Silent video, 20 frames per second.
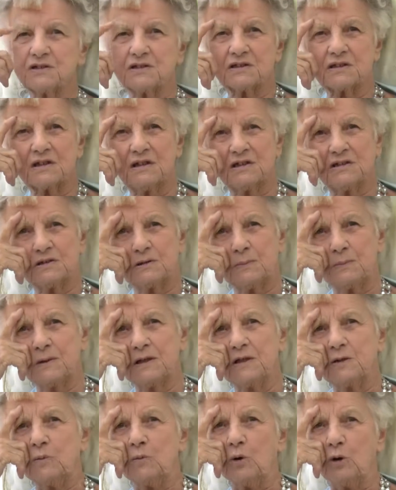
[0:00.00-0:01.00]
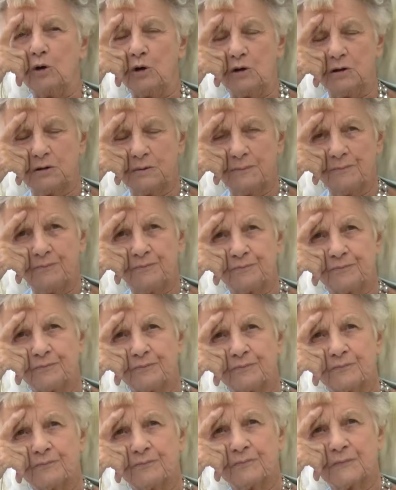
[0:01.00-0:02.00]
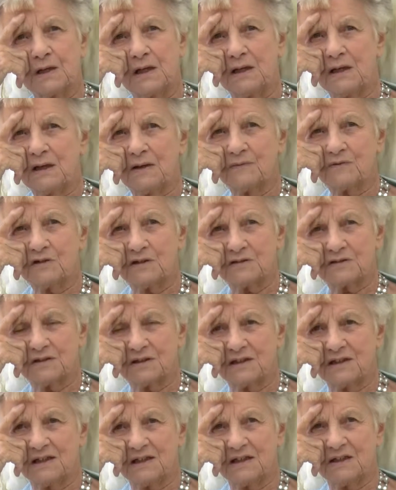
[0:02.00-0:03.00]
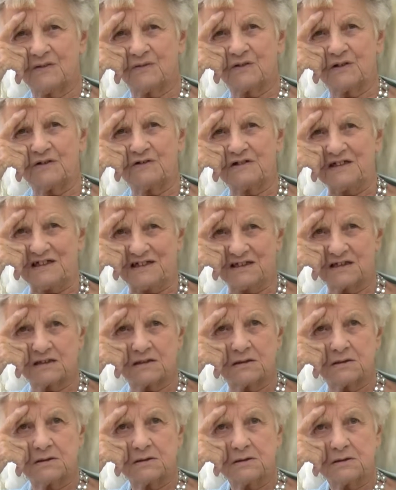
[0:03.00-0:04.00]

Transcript: there's going to be a war, and I've got to think, if there is,